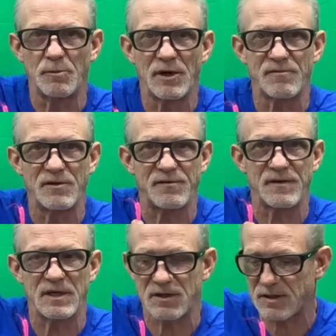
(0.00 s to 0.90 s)
above the
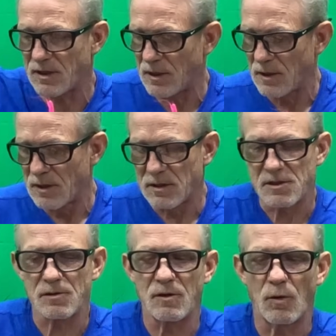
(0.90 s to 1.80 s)
fish.
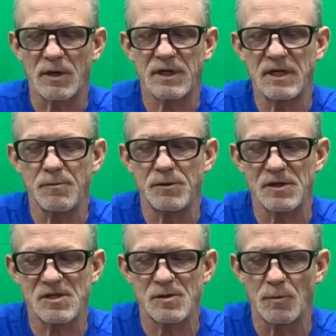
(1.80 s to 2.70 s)
So you want to keep
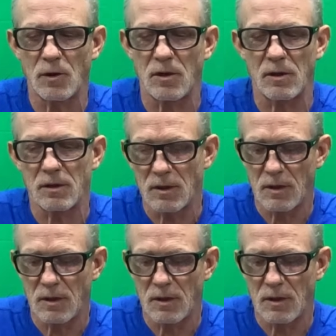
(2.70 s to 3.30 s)
this small.